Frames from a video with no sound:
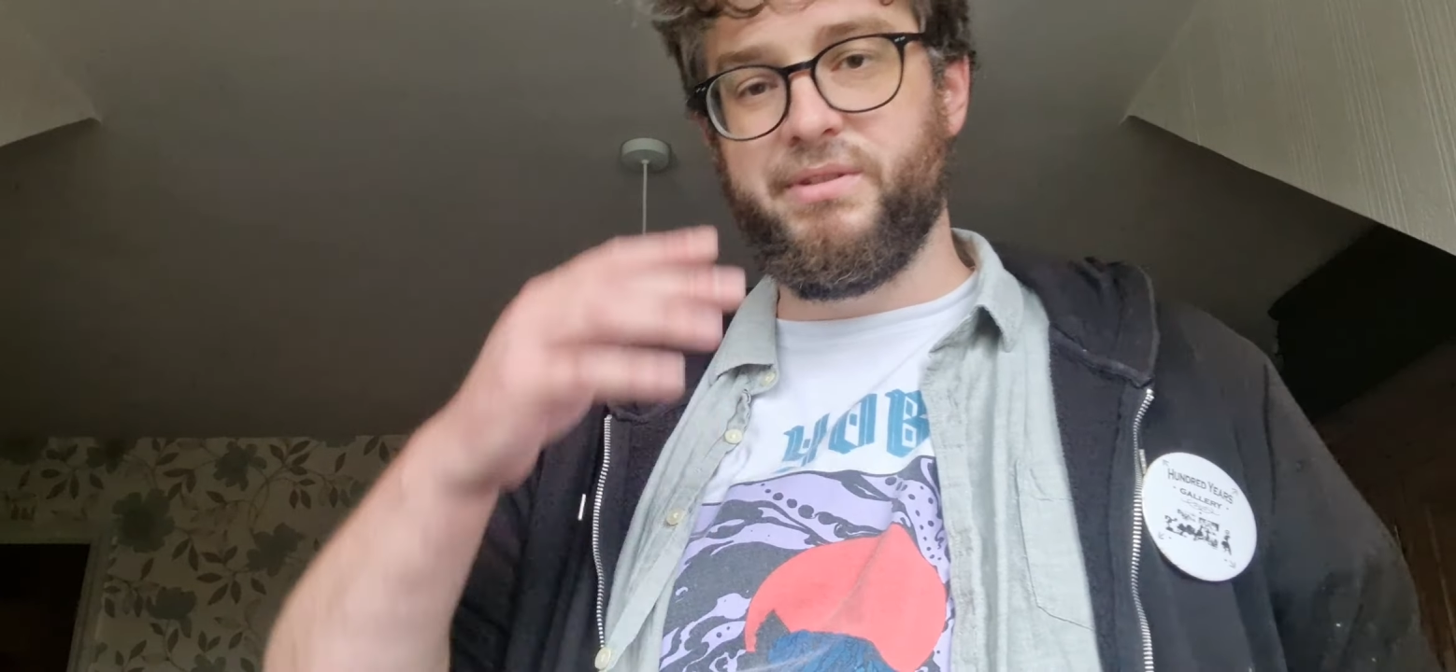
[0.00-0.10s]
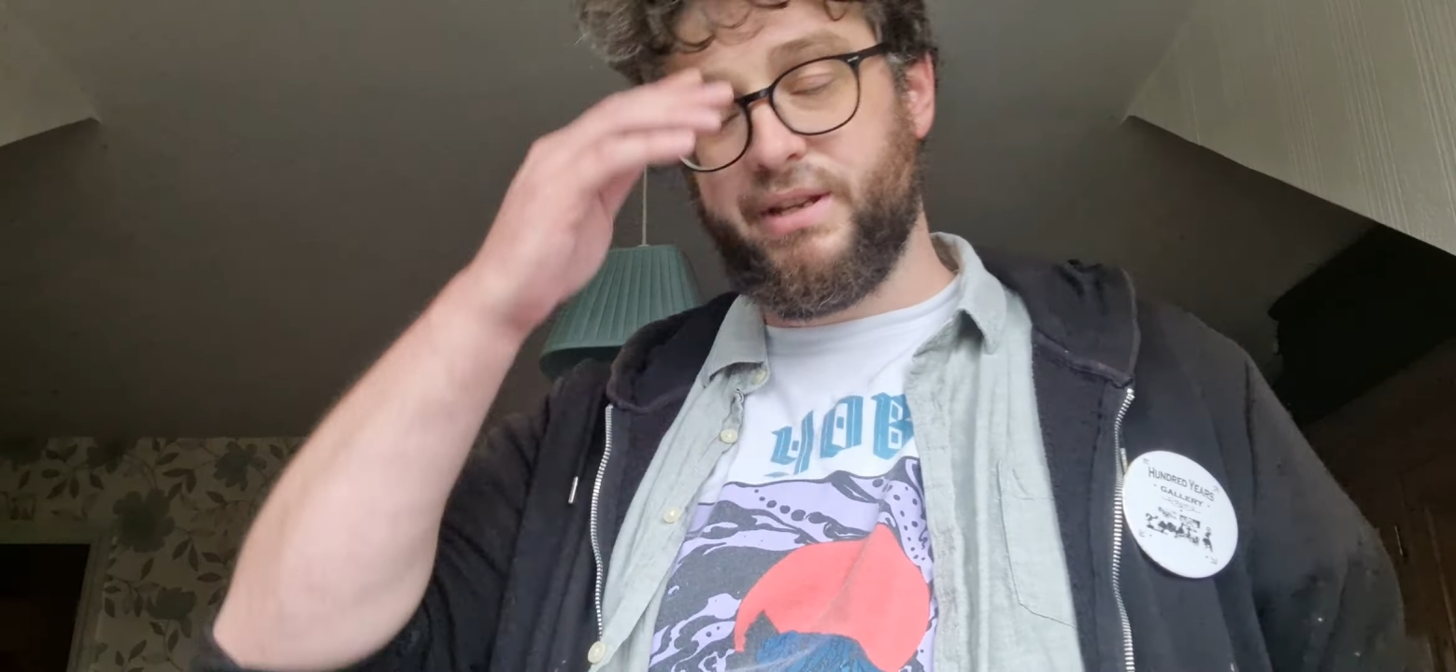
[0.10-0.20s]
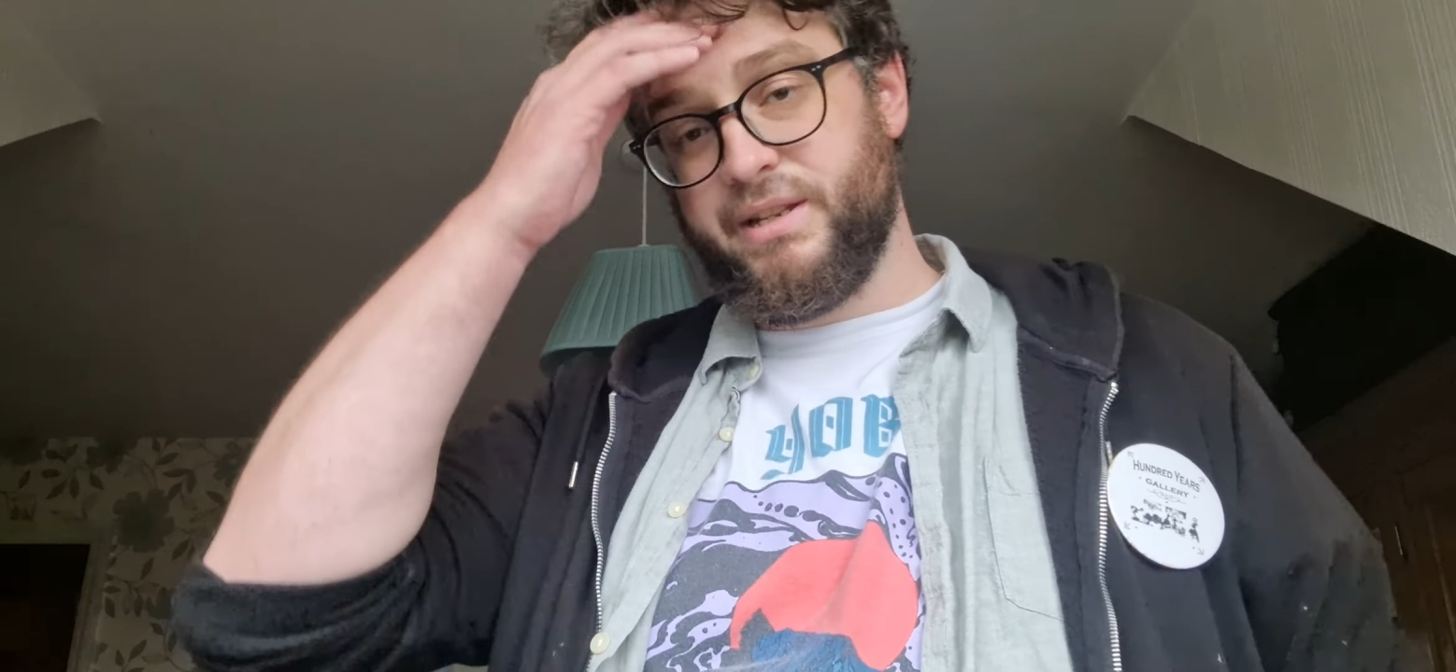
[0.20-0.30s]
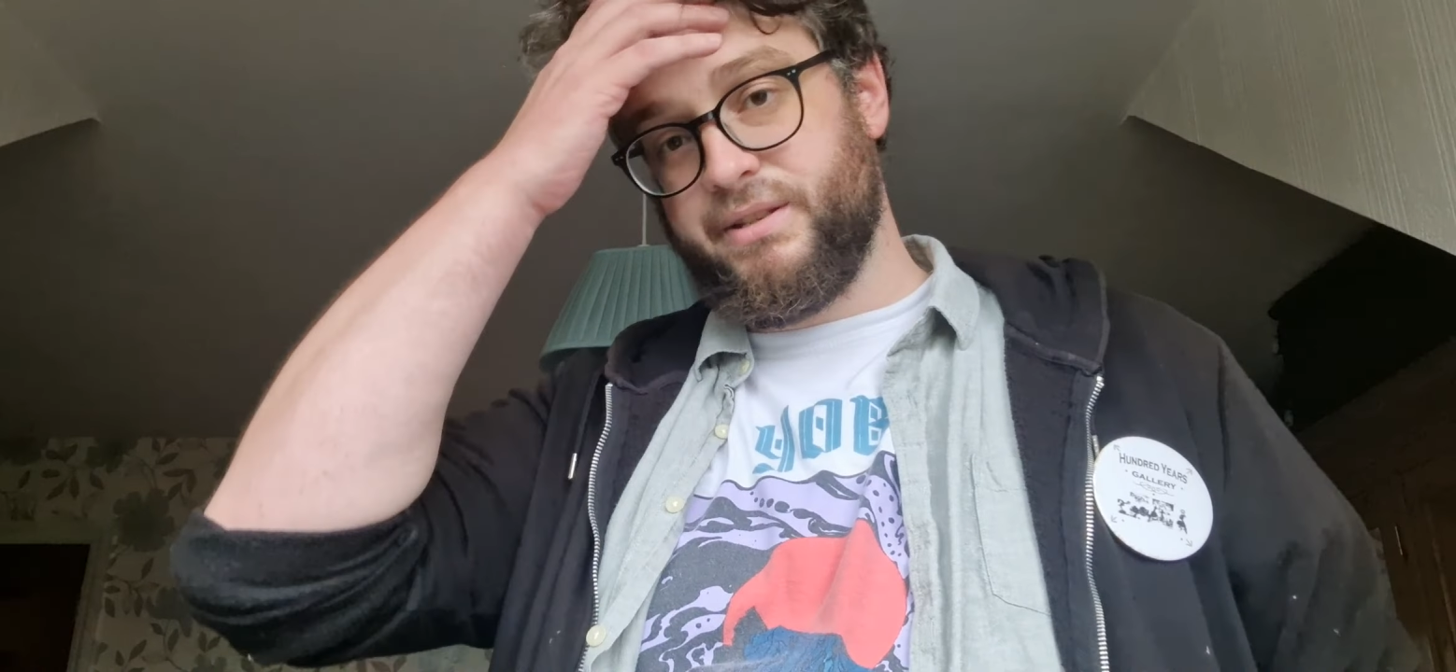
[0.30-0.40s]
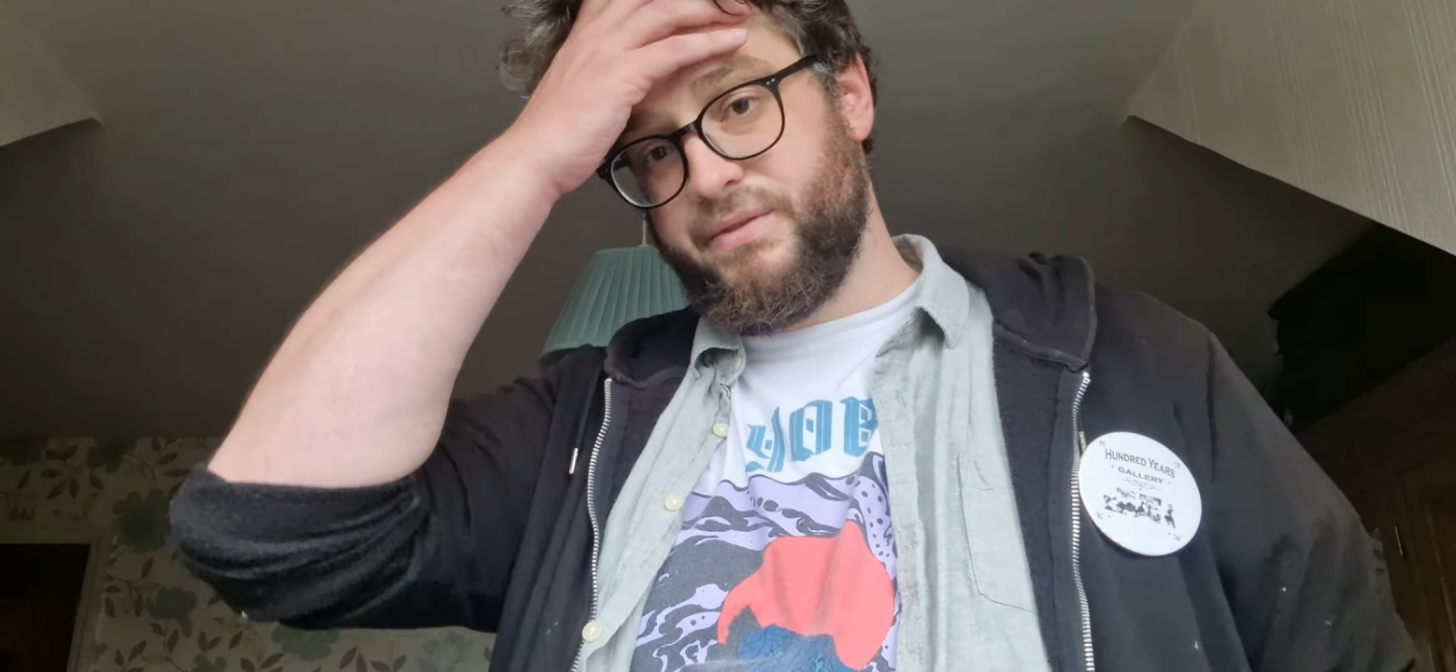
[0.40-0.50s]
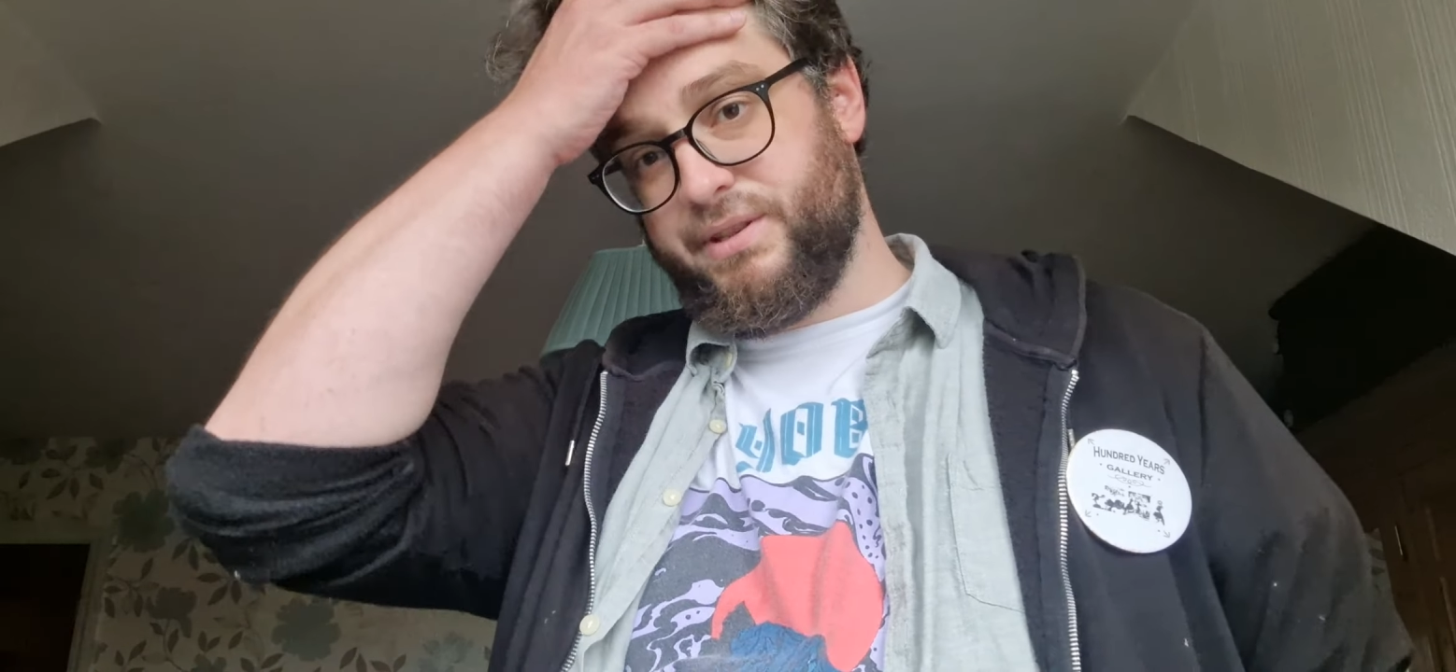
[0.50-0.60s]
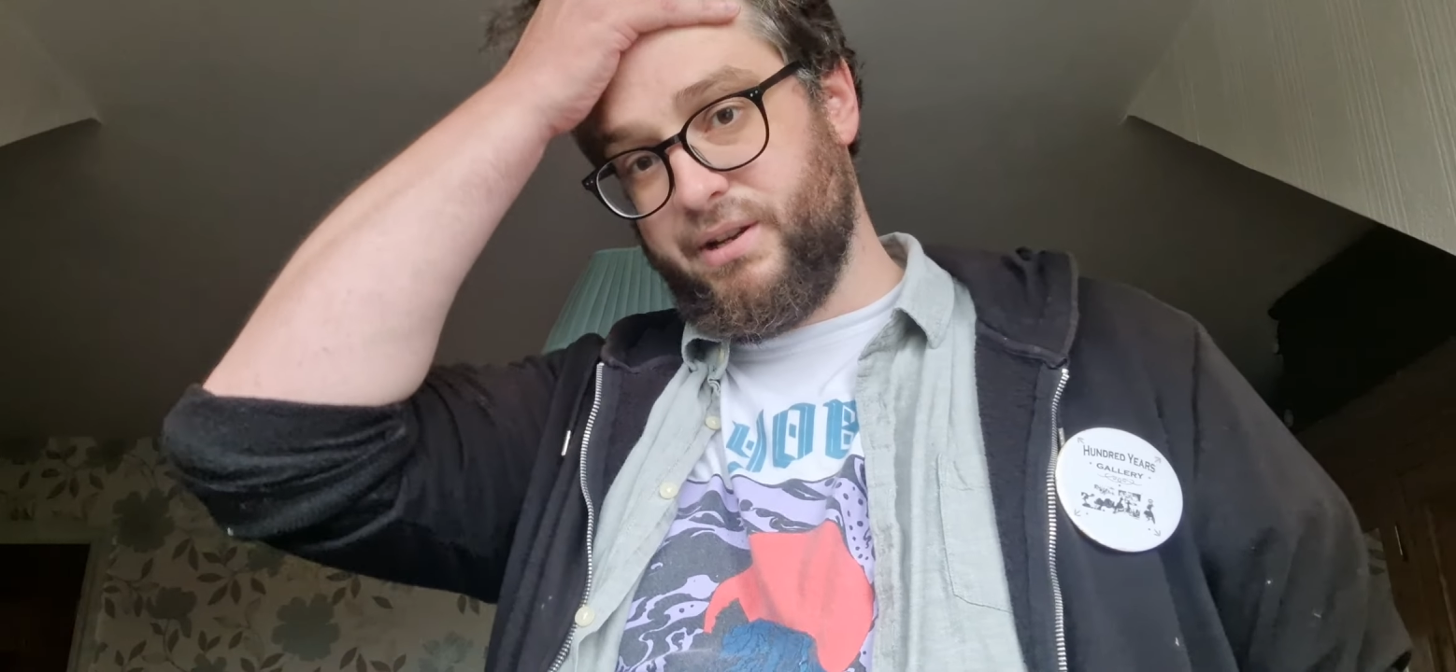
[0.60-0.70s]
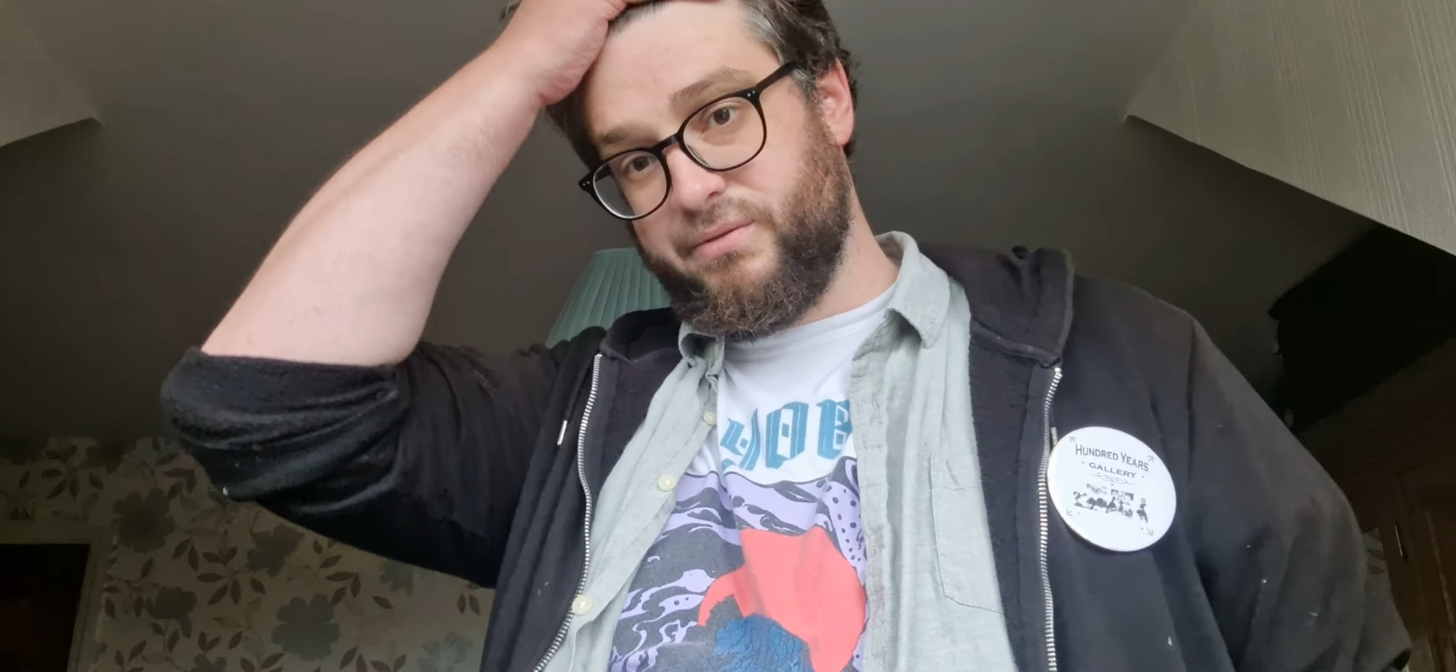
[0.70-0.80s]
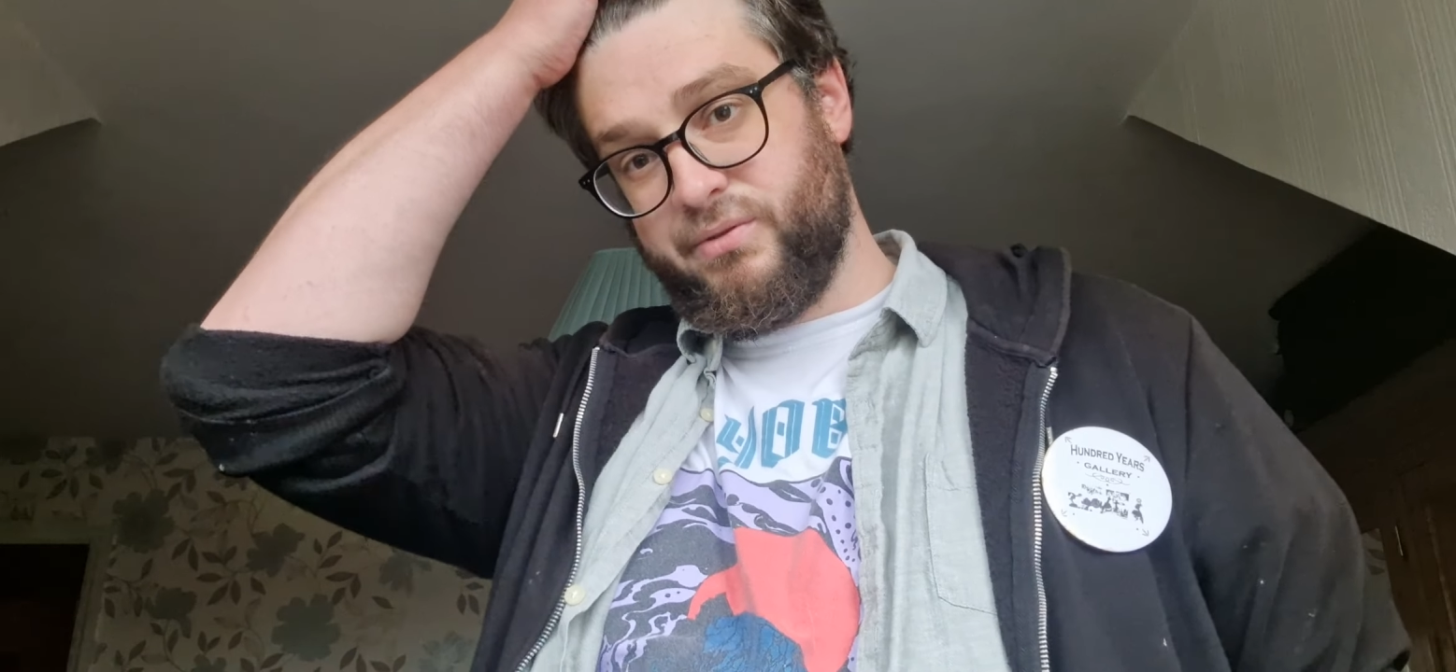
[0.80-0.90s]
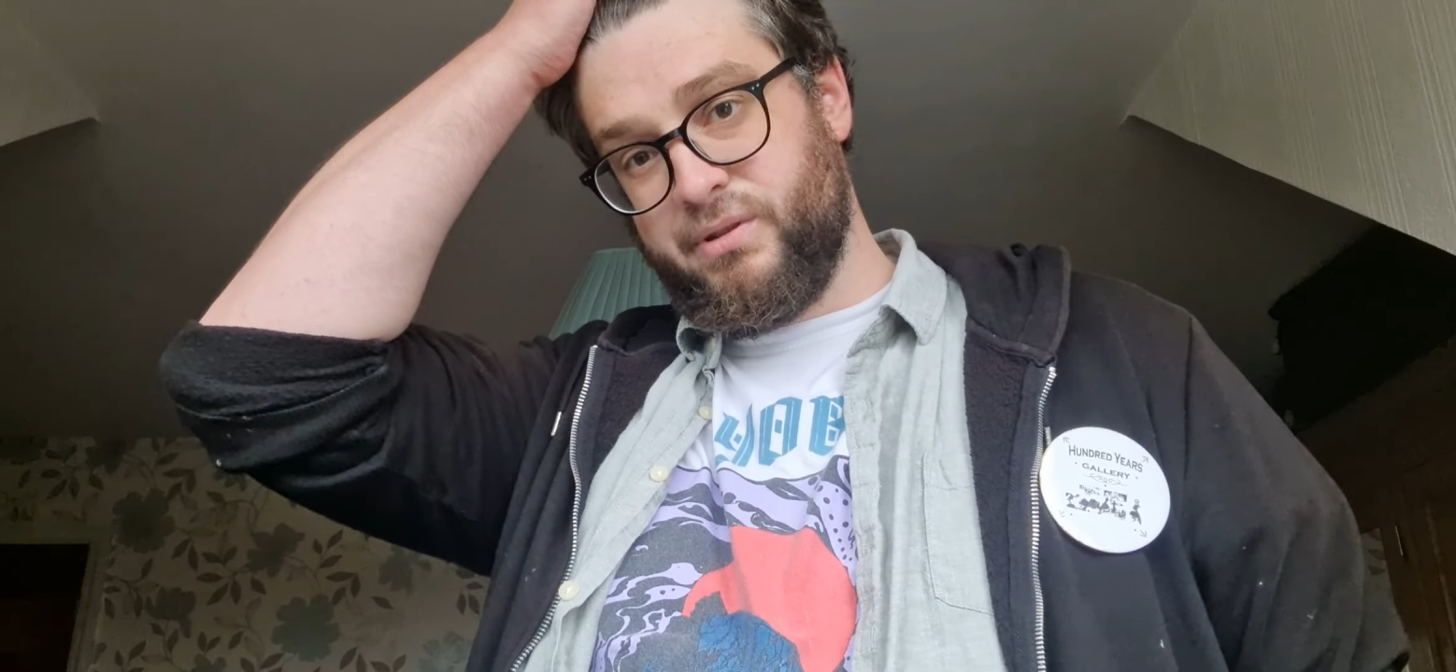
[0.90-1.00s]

sense of self?